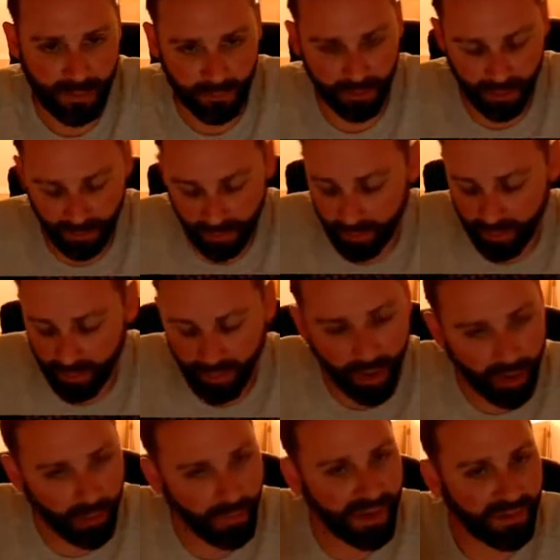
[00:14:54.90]
people go, oh, well,
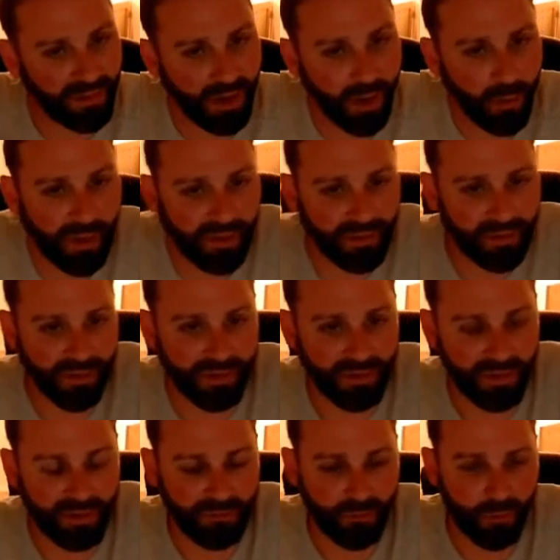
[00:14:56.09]
I'll buy
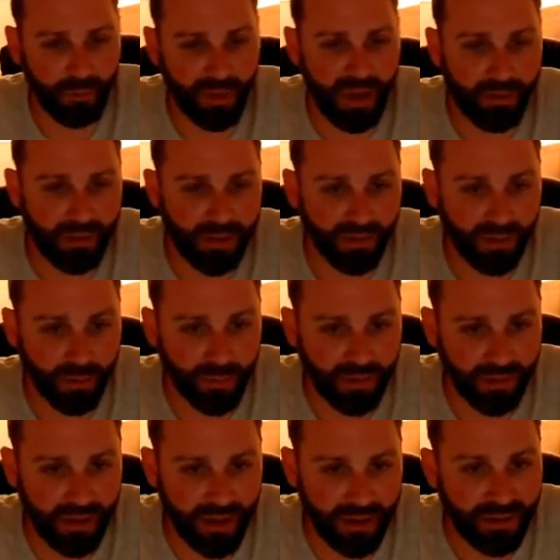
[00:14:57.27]
16-volt batteries. It'll be
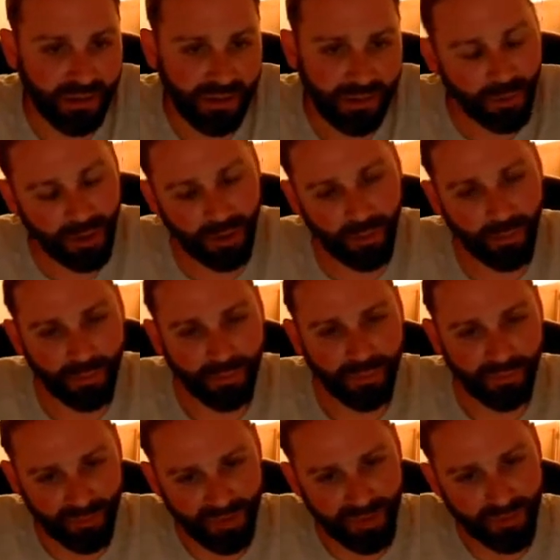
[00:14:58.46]
great. Well,
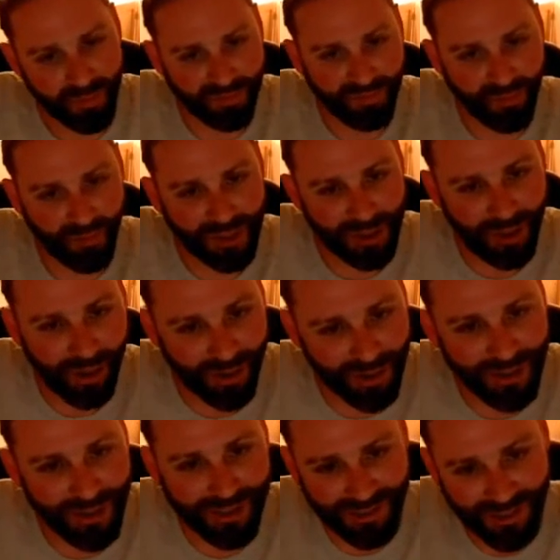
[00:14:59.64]
for them to be fully
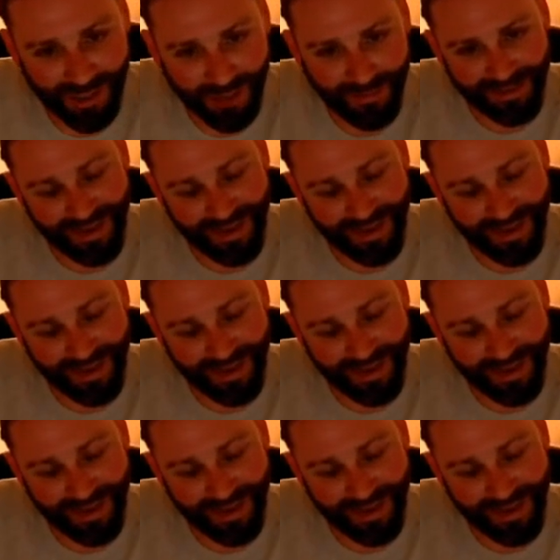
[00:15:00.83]
charged, it's got to be